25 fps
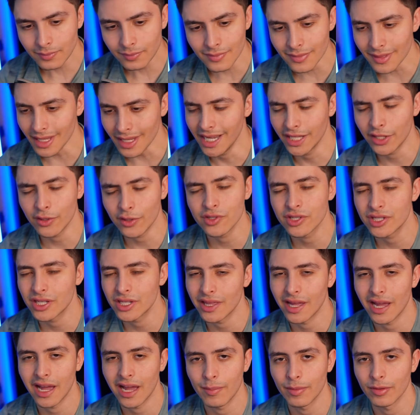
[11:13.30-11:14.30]
I don't see
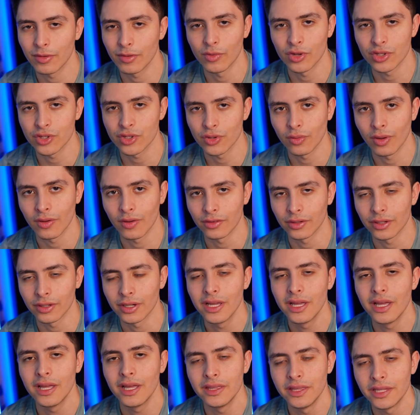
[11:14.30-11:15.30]
that happening whatsoever.
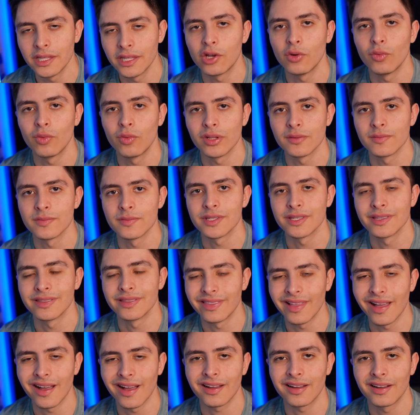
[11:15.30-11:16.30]
Nico Williams
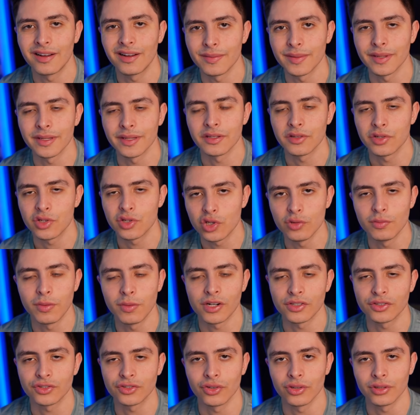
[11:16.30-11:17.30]
not coming to
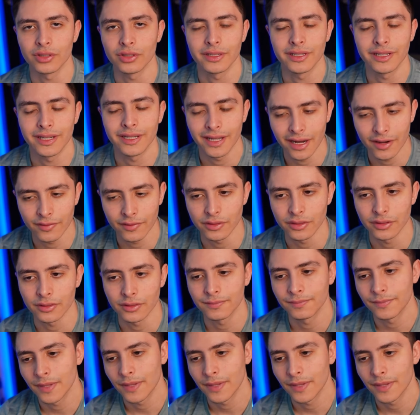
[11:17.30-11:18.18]
Barcelona ever.